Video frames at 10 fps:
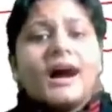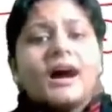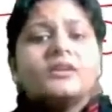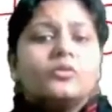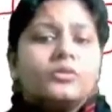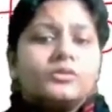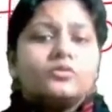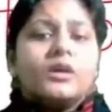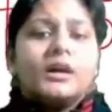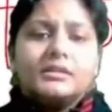are known
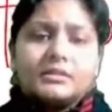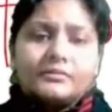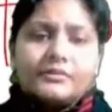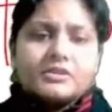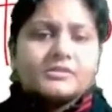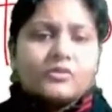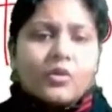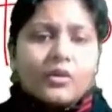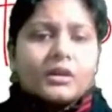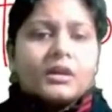to other, which is wrong.